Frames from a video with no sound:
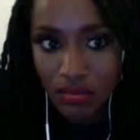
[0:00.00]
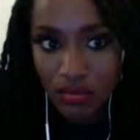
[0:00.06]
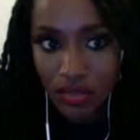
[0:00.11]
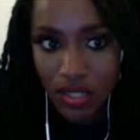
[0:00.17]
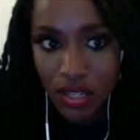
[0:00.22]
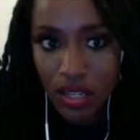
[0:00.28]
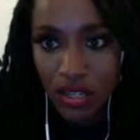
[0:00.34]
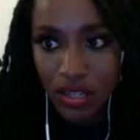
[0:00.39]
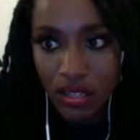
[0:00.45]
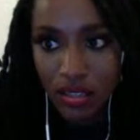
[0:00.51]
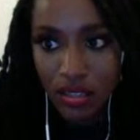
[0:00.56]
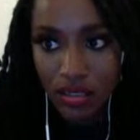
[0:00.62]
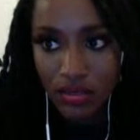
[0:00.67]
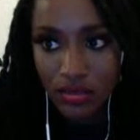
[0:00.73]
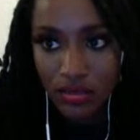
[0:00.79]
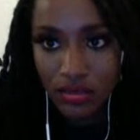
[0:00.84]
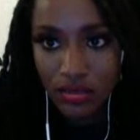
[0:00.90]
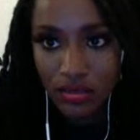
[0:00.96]

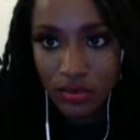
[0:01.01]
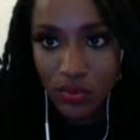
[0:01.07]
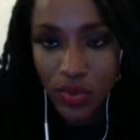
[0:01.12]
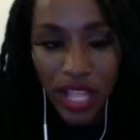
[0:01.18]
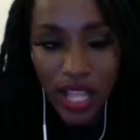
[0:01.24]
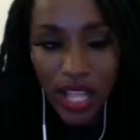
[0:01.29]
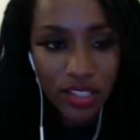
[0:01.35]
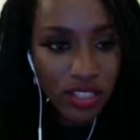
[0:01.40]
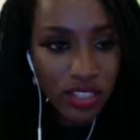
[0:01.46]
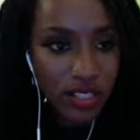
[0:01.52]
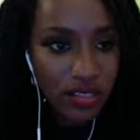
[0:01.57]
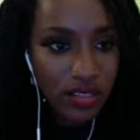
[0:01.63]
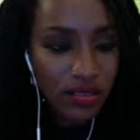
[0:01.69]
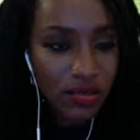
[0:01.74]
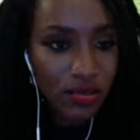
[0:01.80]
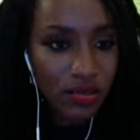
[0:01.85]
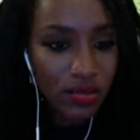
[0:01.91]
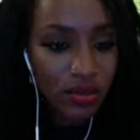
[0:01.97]
Where is this logo
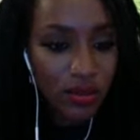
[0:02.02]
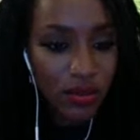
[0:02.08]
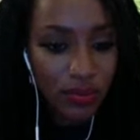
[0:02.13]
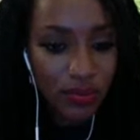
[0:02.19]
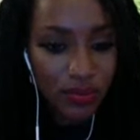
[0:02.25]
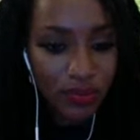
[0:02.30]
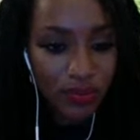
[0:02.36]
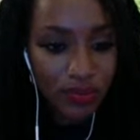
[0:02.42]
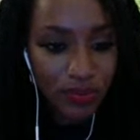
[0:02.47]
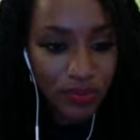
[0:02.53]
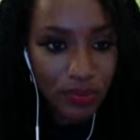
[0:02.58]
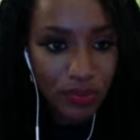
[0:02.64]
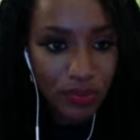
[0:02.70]
supposed to be?